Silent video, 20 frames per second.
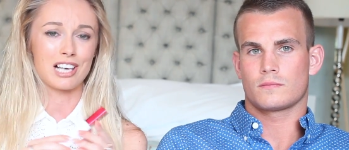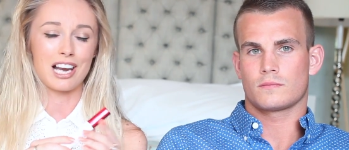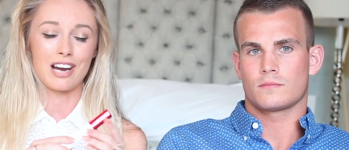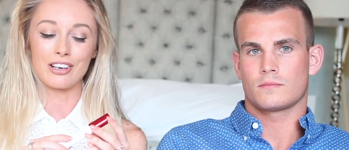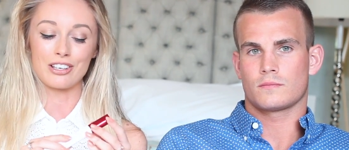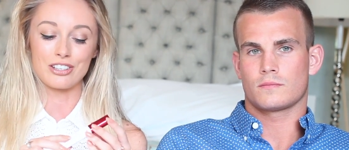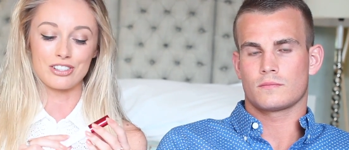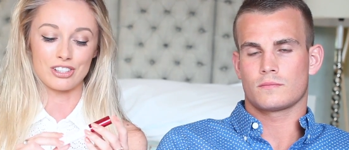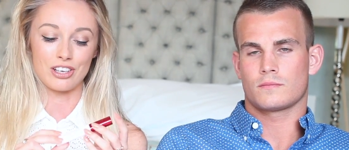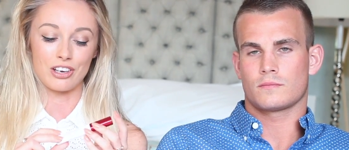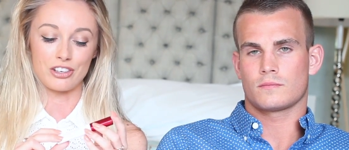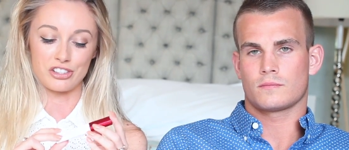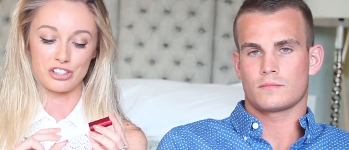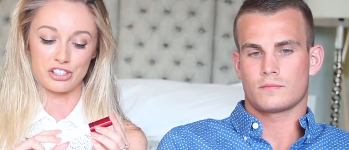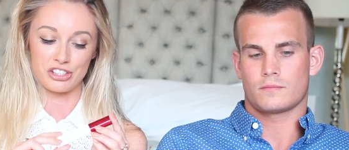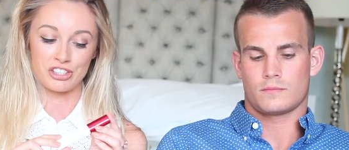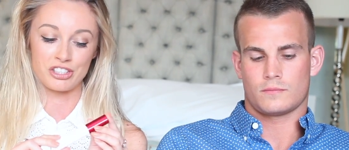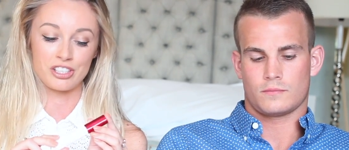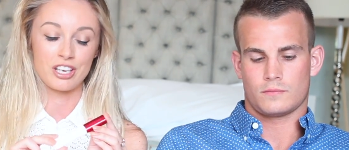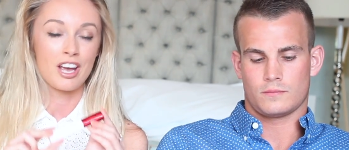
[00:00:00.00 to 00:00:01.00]
Speaker 1: Clarins are
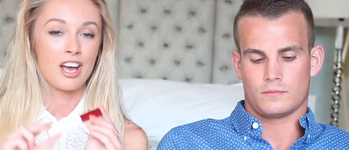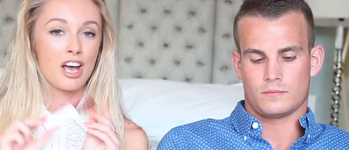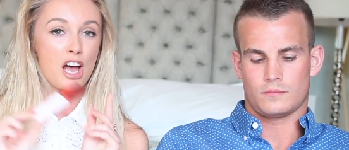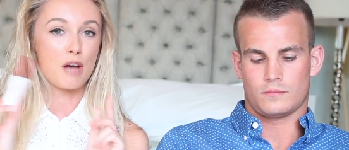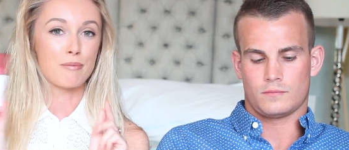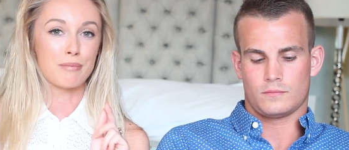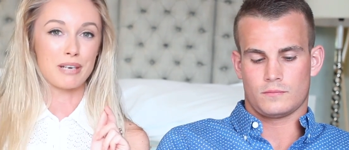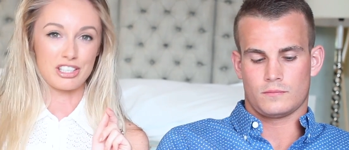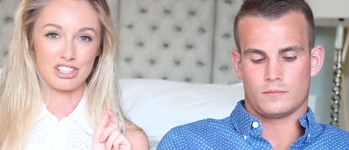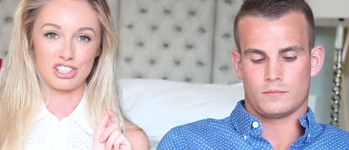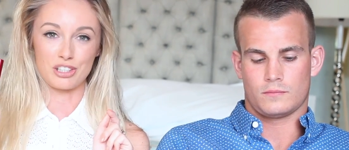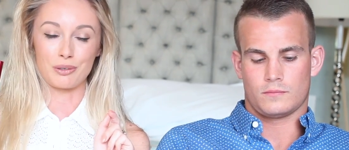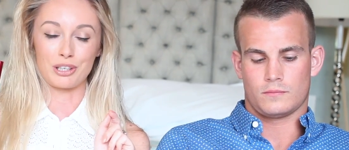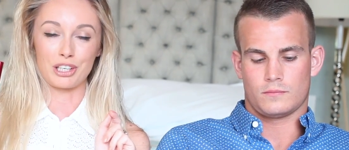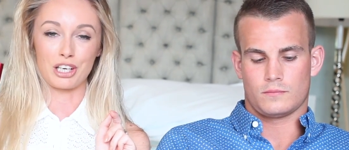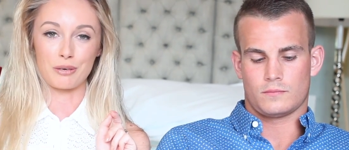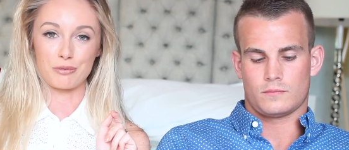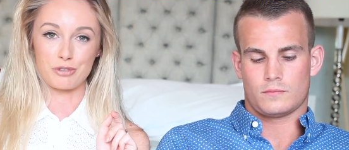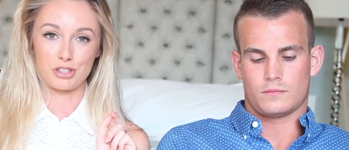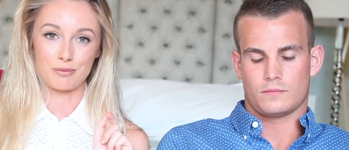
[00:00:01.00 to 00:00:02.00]
just amazing when
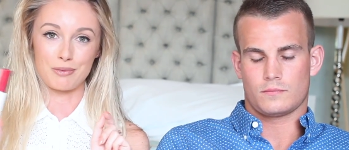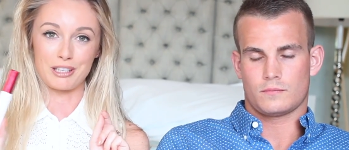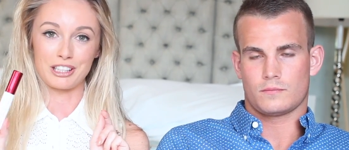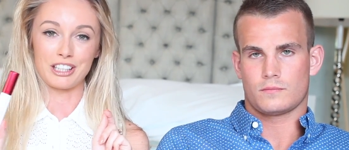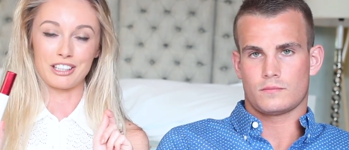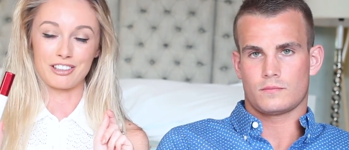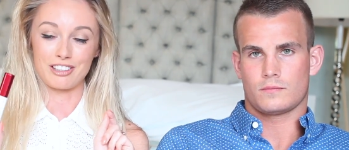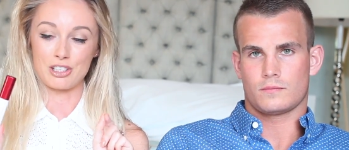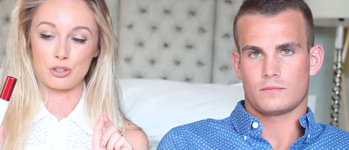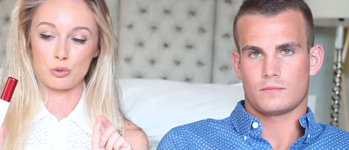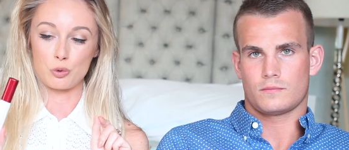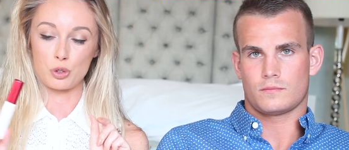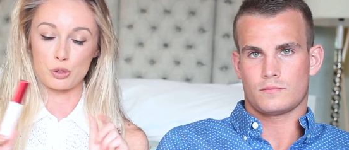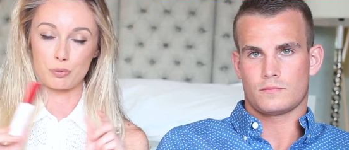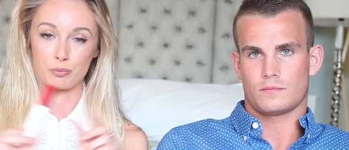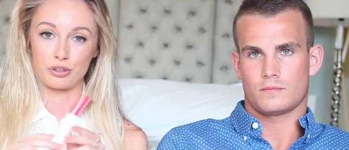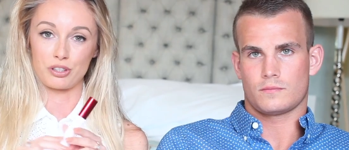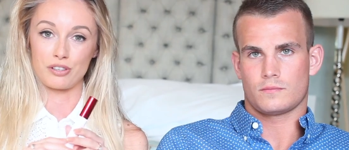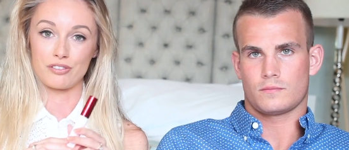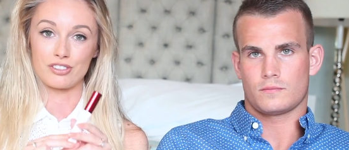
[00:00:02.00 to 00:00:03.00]
it comes to making things
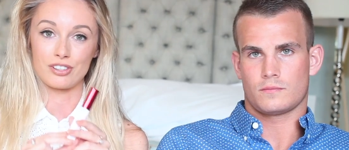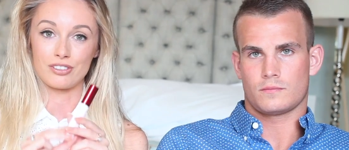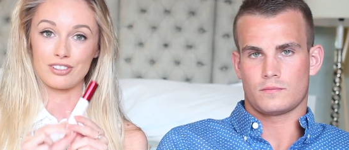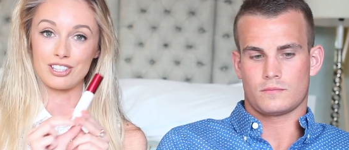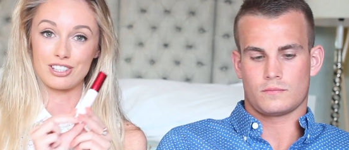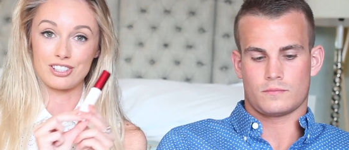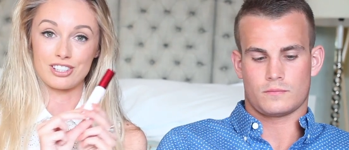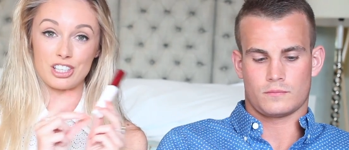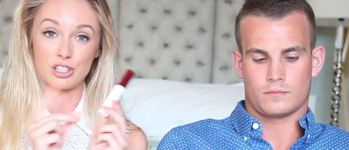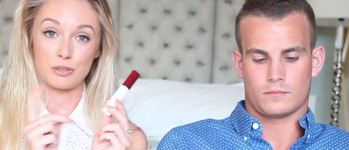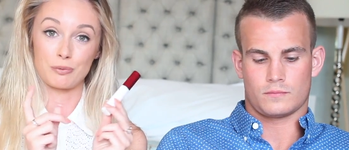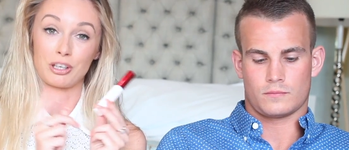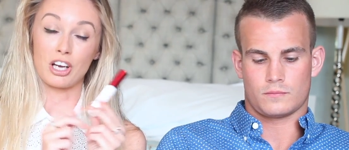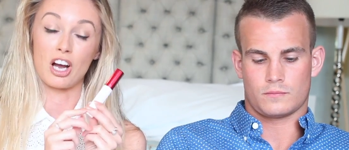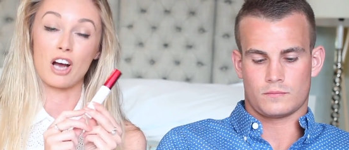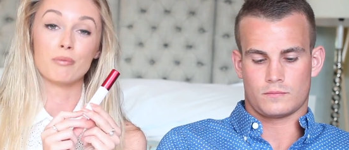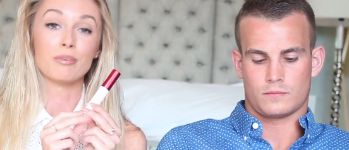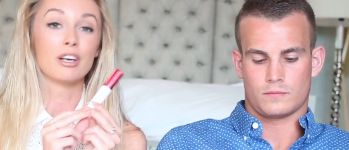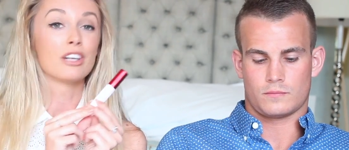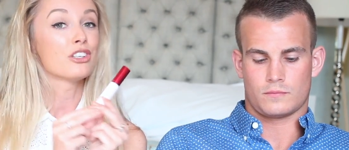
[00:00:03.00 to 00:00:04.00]
waterproof, so this has
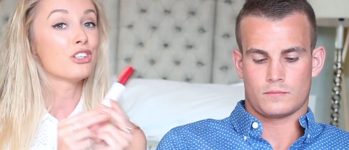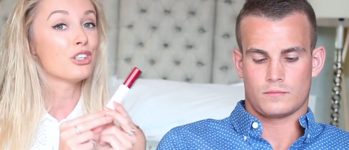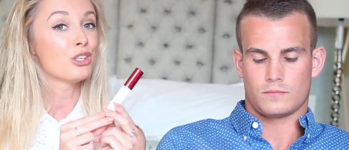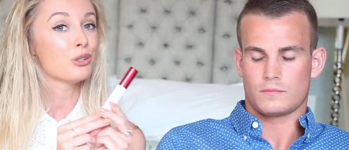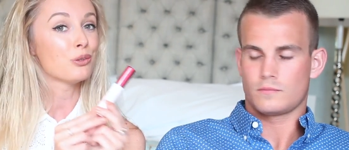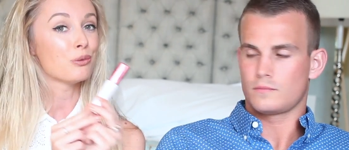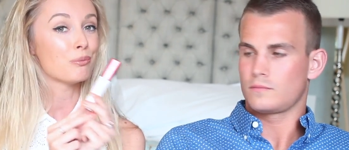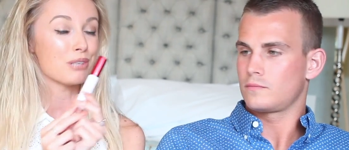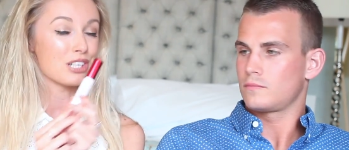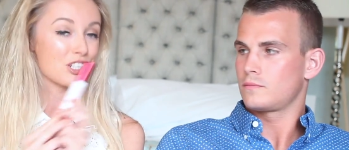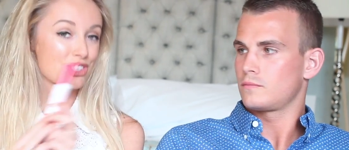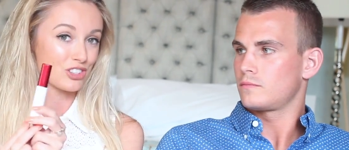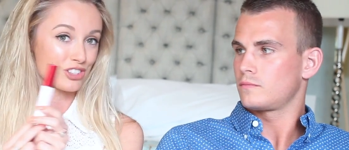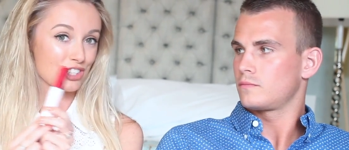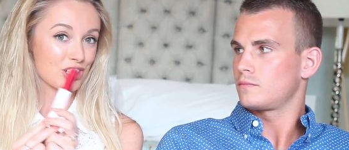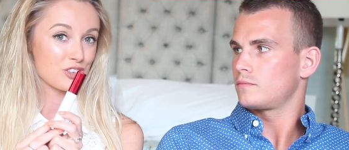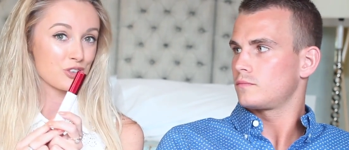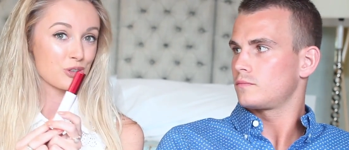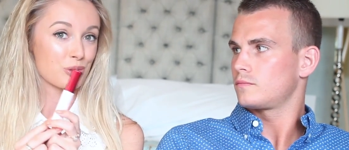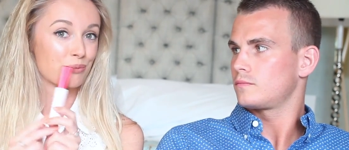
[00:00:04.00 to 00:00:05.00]
become a new beach
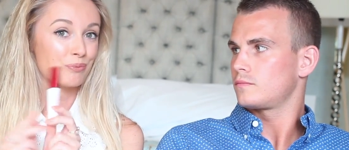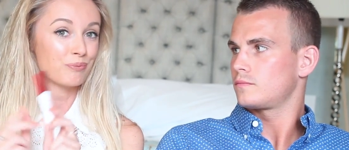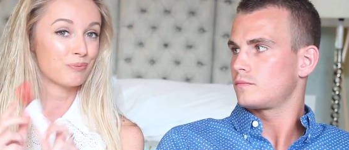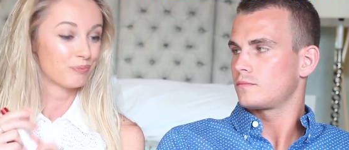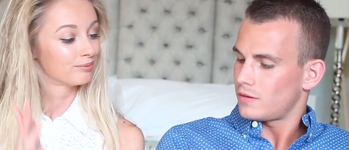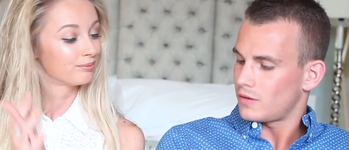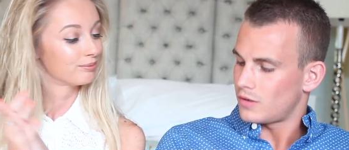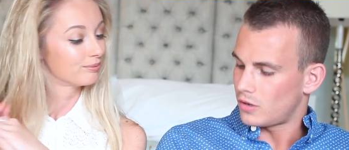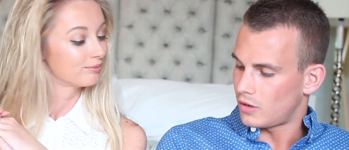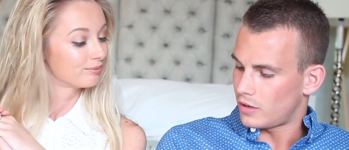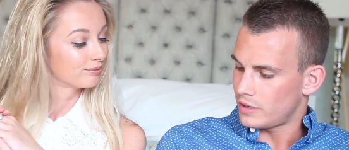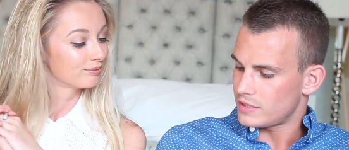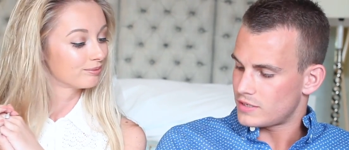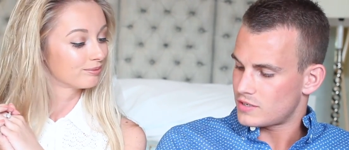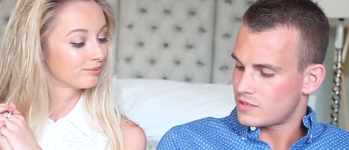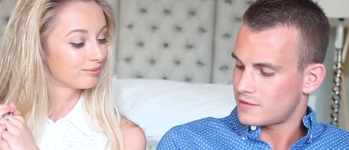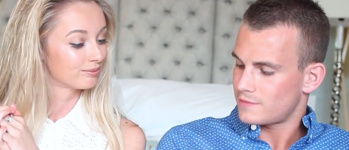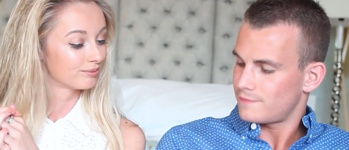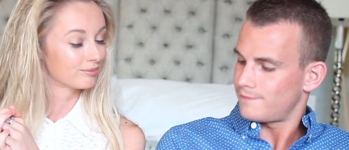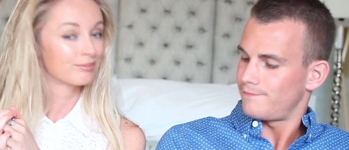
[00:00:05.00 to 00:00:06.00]
essential.
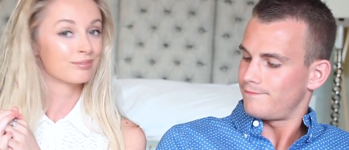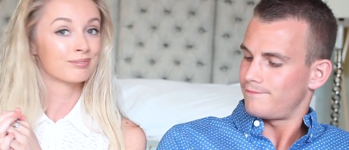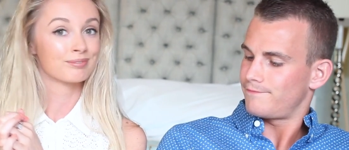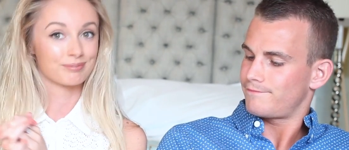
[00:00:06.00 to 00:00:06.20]
Nice!